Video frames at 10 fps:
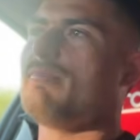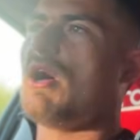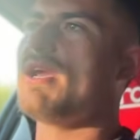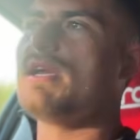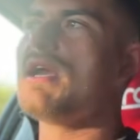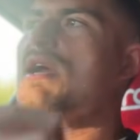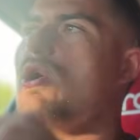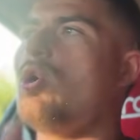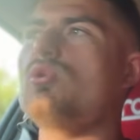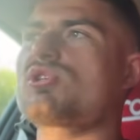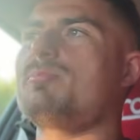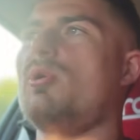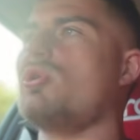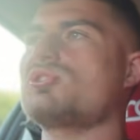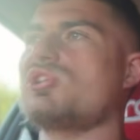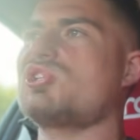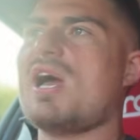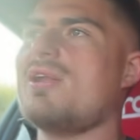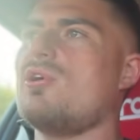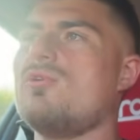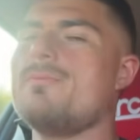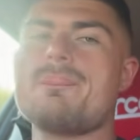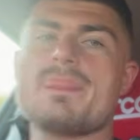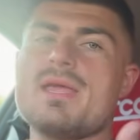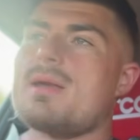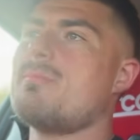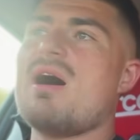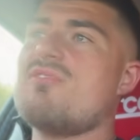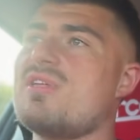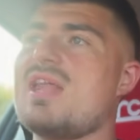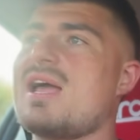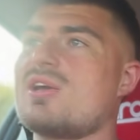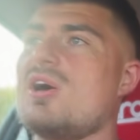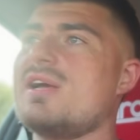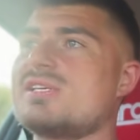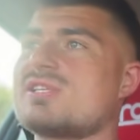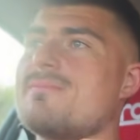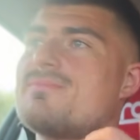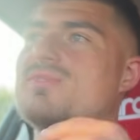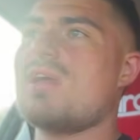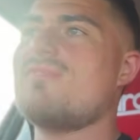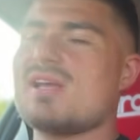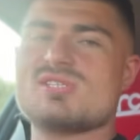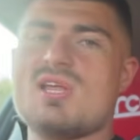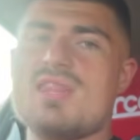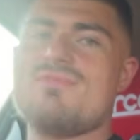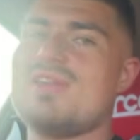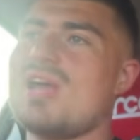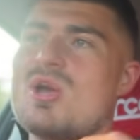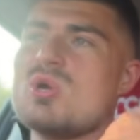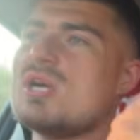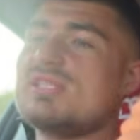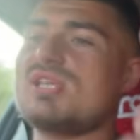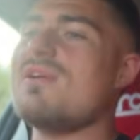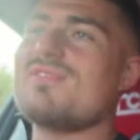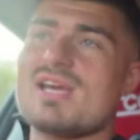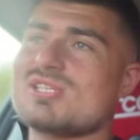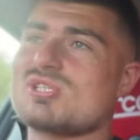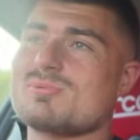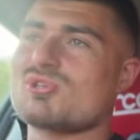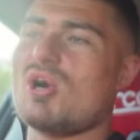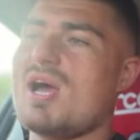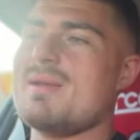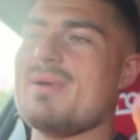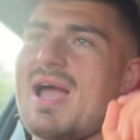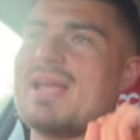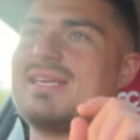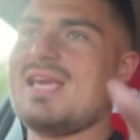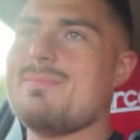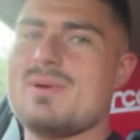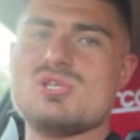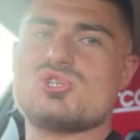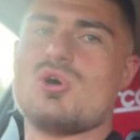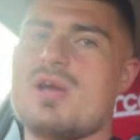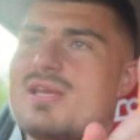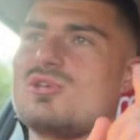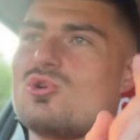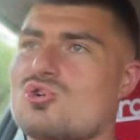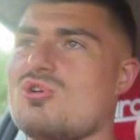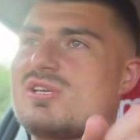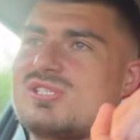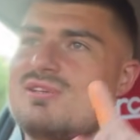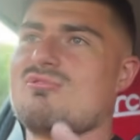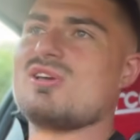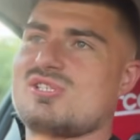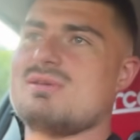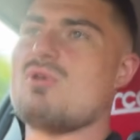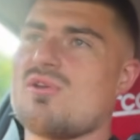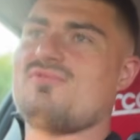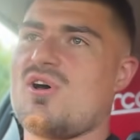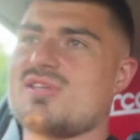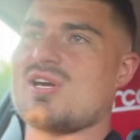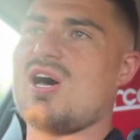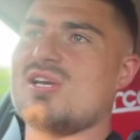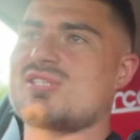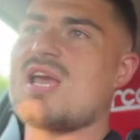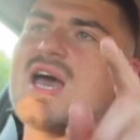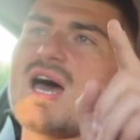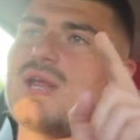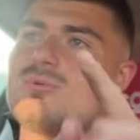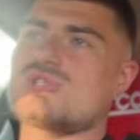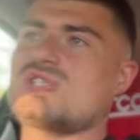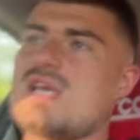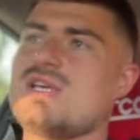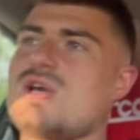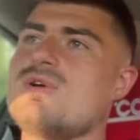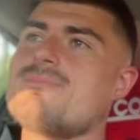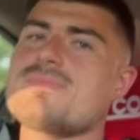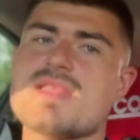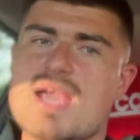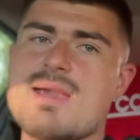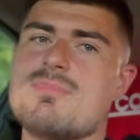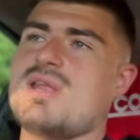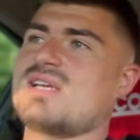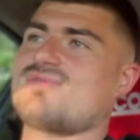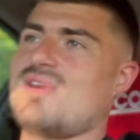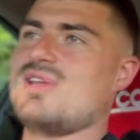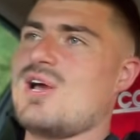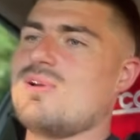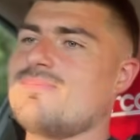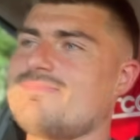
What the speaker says: buy. All supports the channel. Other than that, guys, don't forget to like the video. Don't forget to subscribe and keep enjoying your crusty, rusty modified cars. And I will see you in my next video.